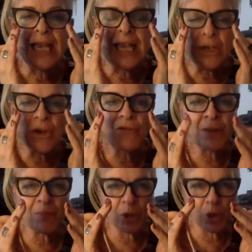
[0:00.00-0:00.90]
In
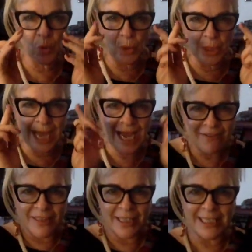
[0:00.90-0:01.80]
November, you will
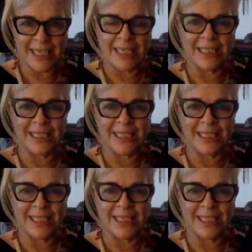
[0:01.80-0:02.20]
have this and